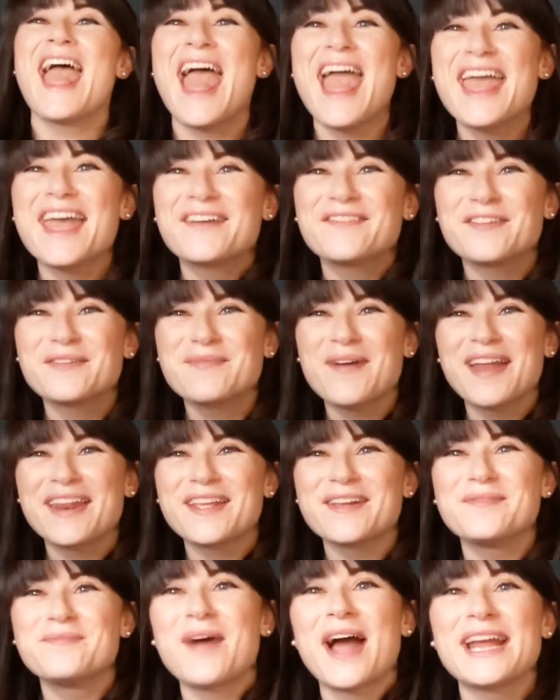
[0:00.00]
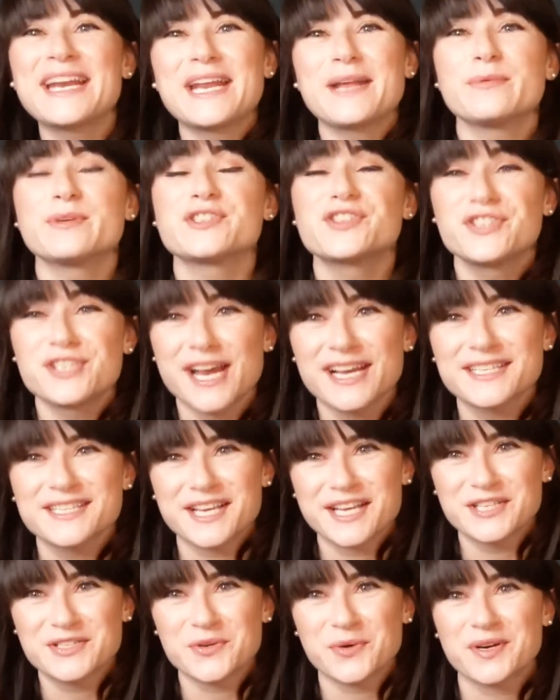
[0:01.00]
Hey everybody, my name is
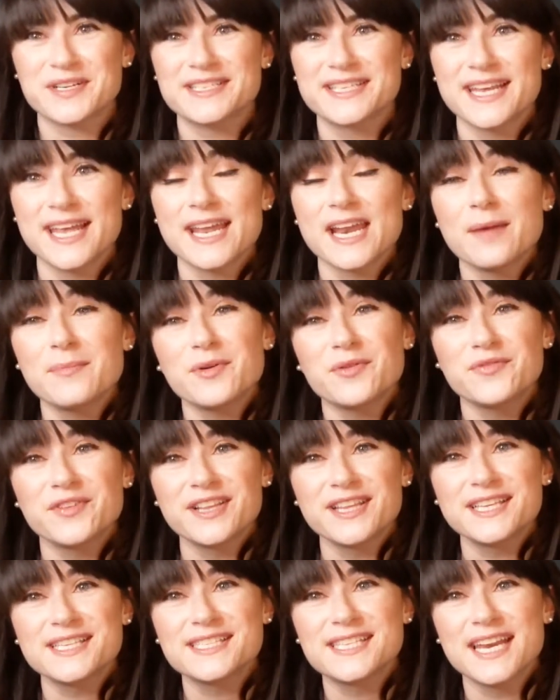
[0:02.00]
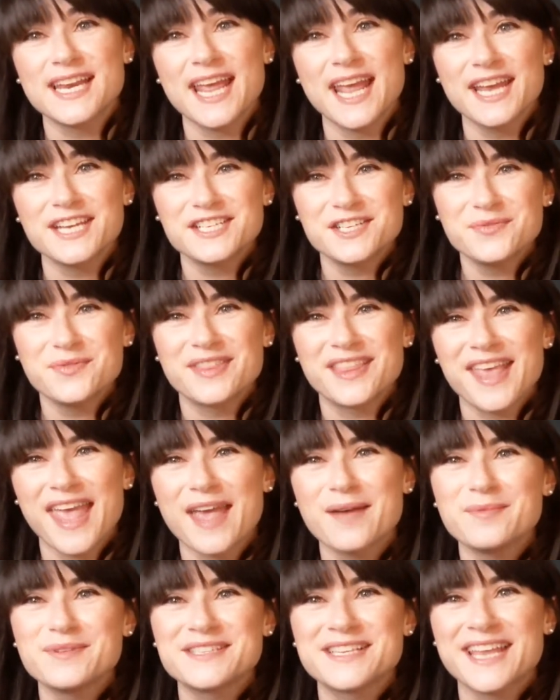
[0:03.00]
Jessica Dorcey and I'm a real estate agent with
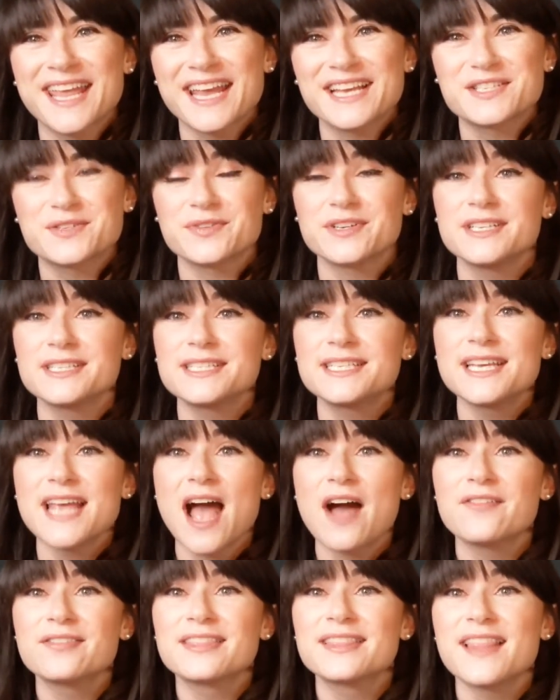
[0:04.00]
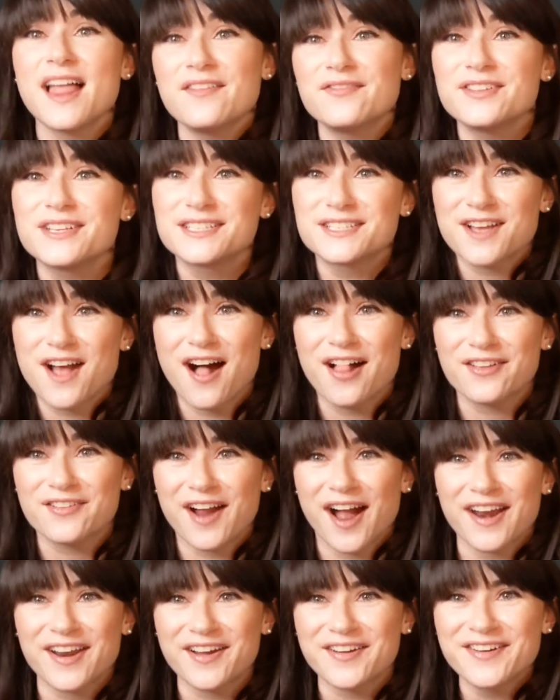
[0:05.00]
Gables and Gates Realty out in Loveland,
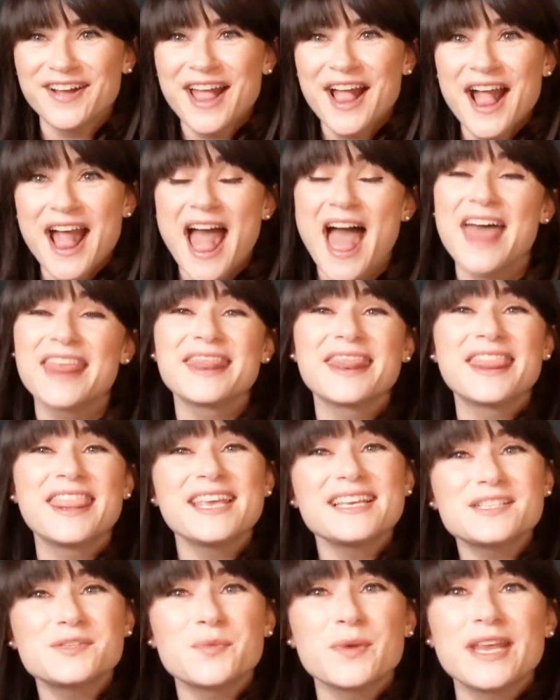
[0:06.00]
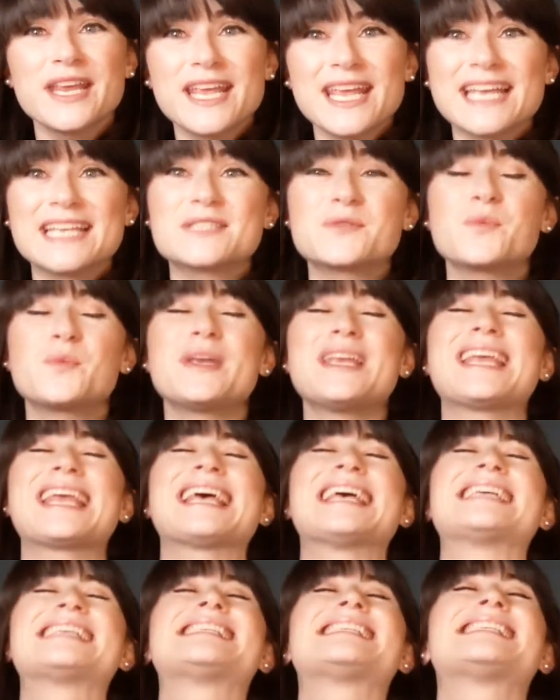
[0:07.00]
Colorado. And this week is
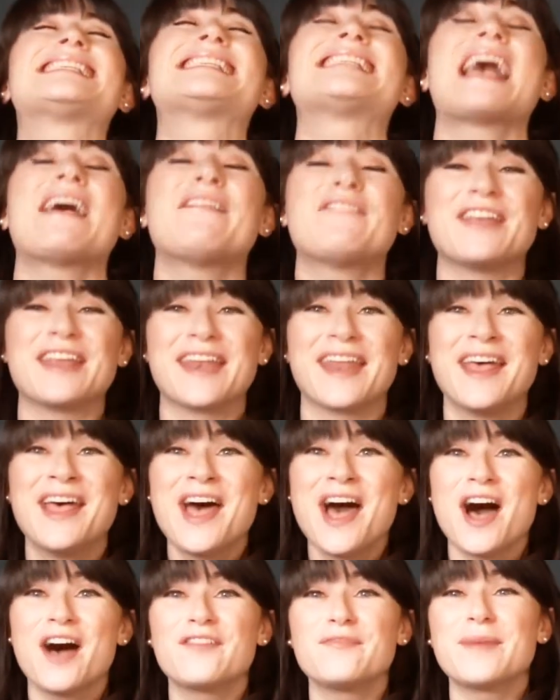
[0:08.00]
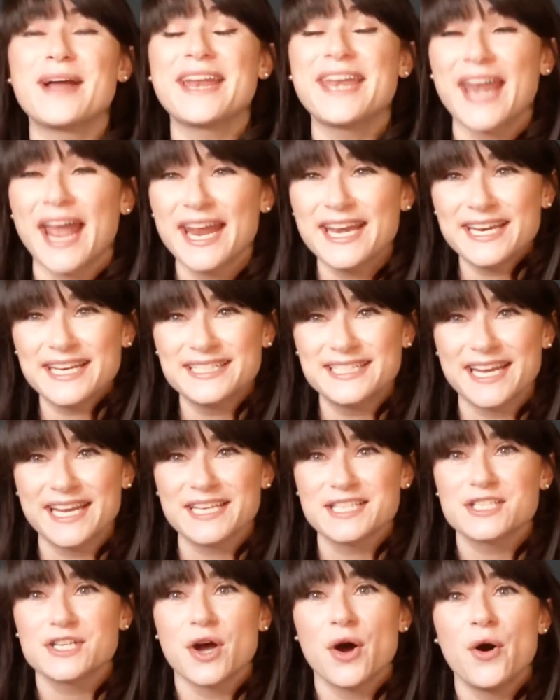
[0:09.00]
week 7 of my 90
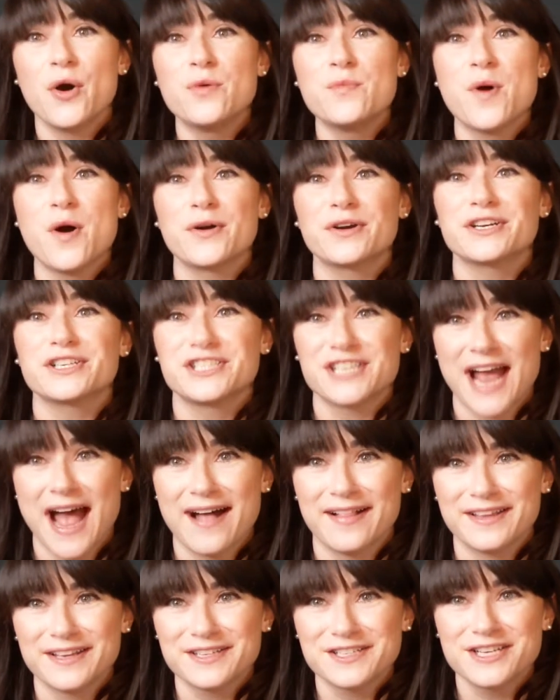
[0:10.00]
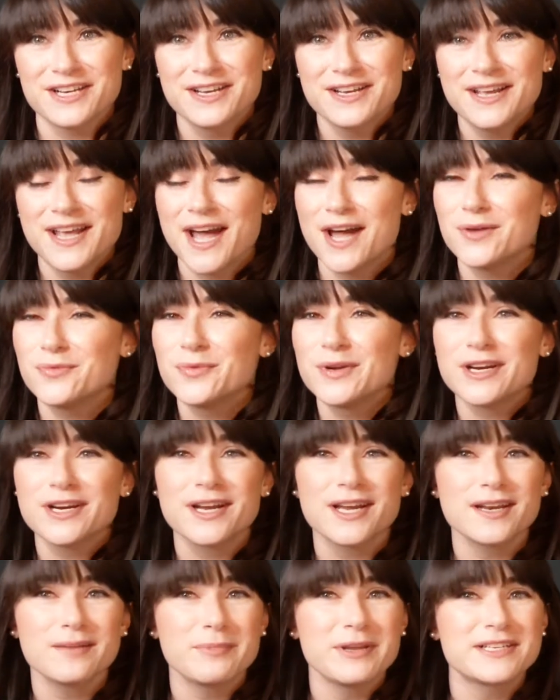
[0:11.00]
Days to Homeowner Challenge. And we are
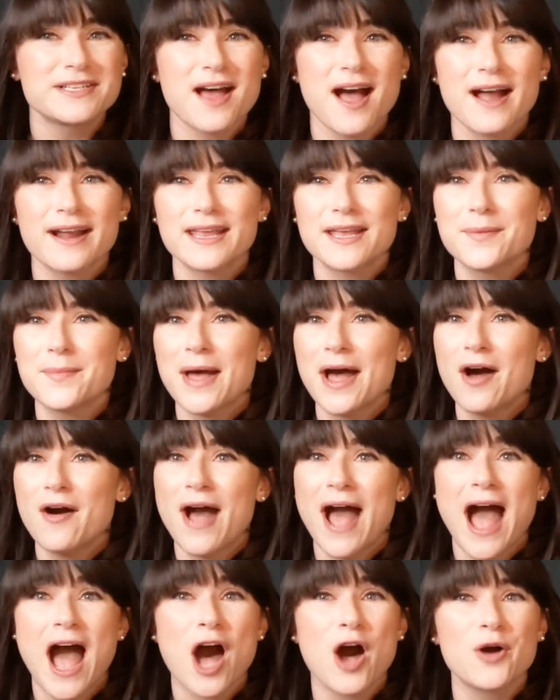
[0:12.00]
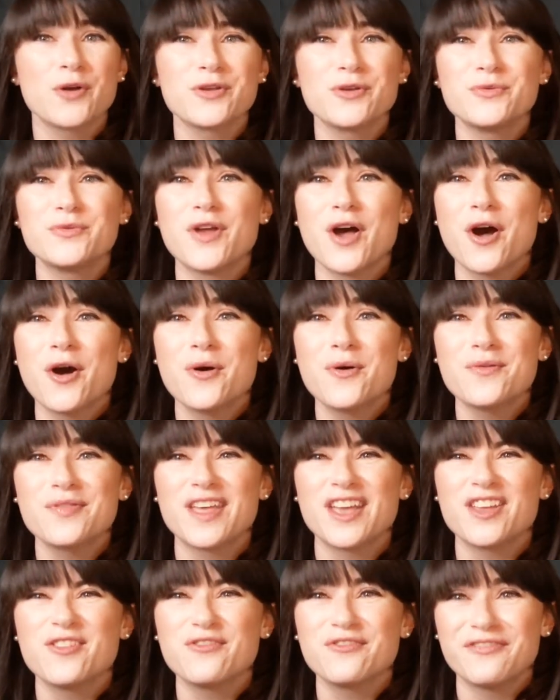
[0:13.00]
going to be talking about how you know
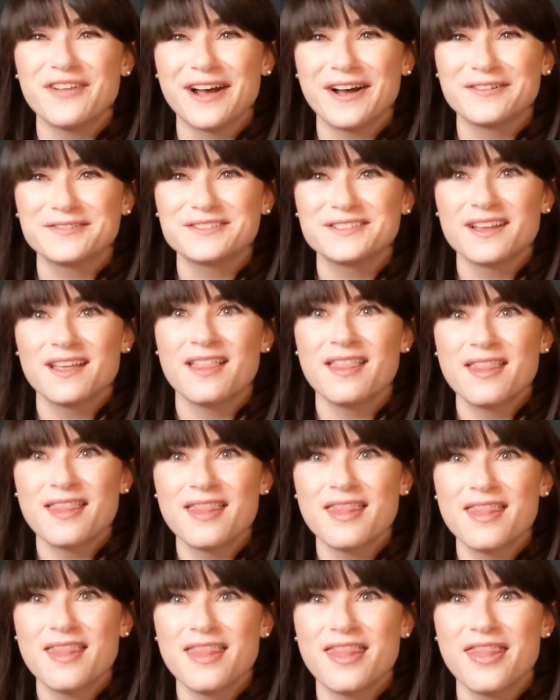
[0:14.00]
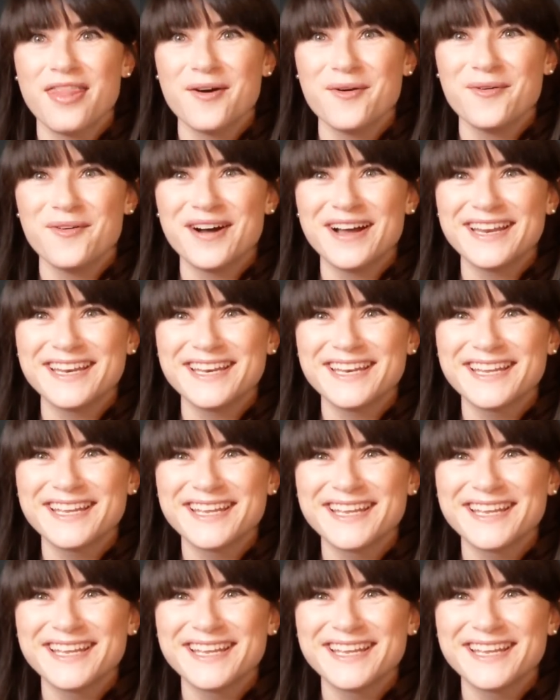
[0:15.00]
that you've found the one.